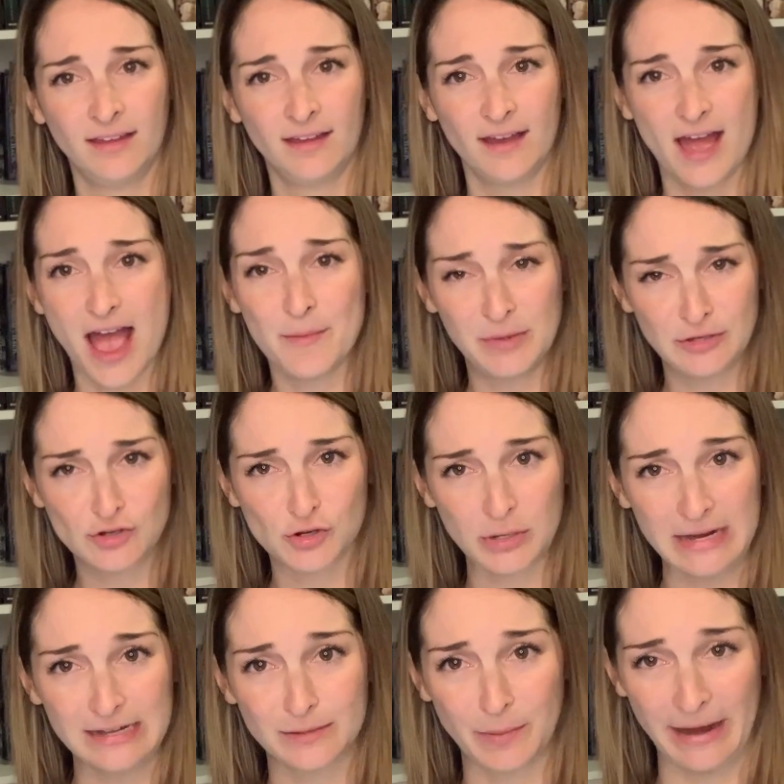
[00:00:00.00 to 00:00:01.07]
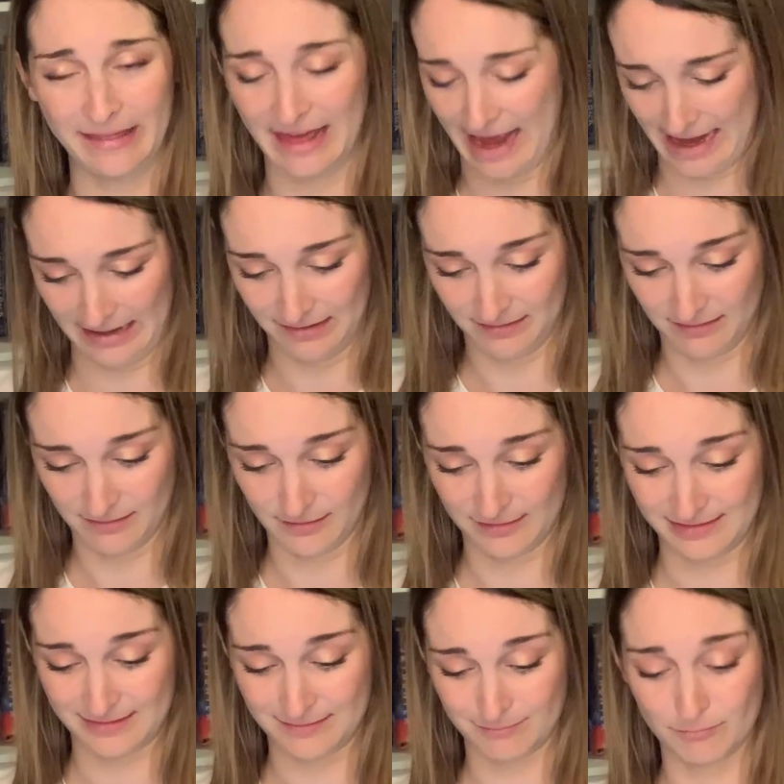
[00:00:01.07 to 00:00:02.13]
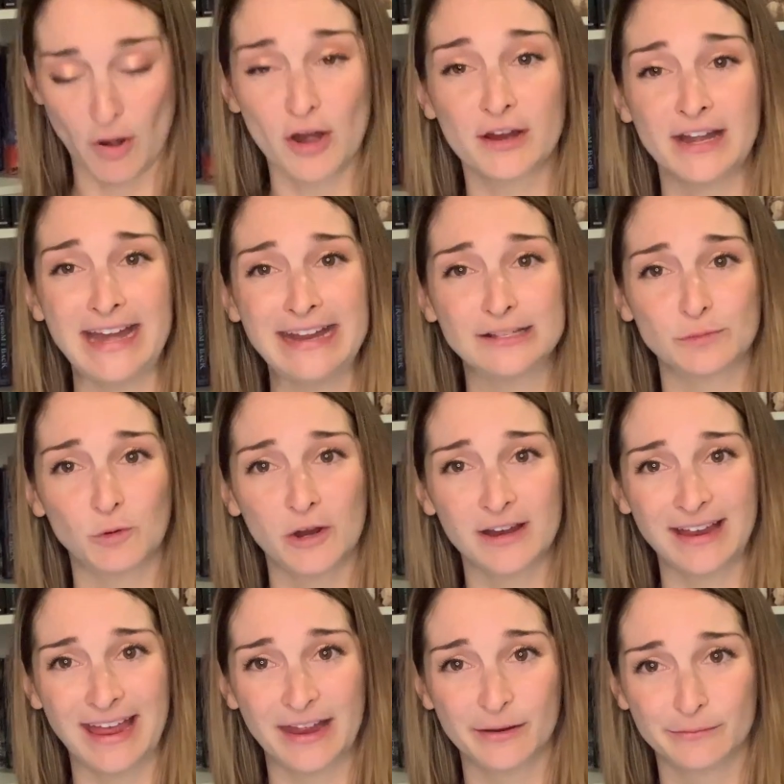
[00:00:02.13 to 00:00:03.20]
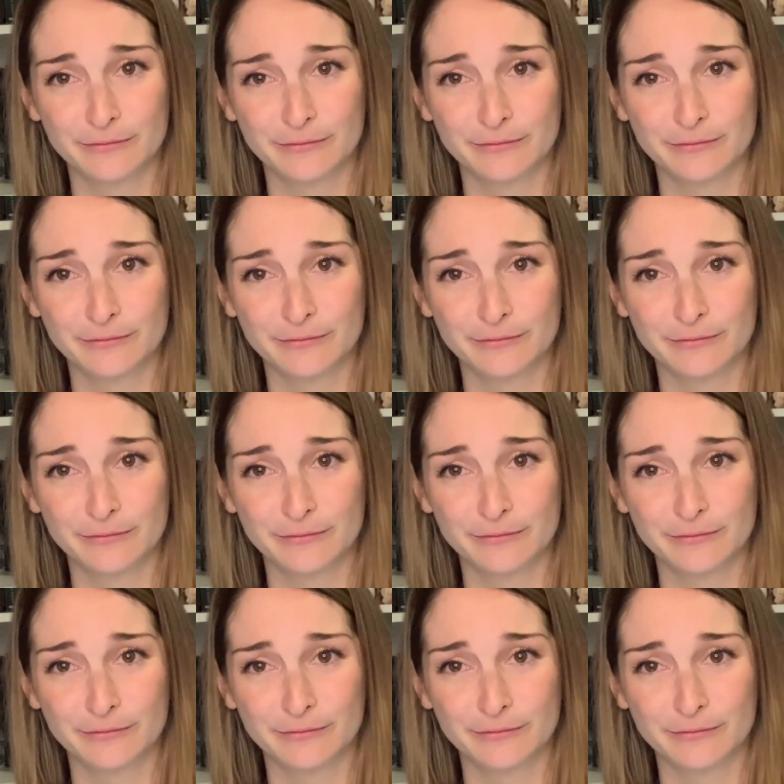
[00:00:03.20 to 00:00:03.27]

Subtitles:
I'm intrigued by that. Marketing's working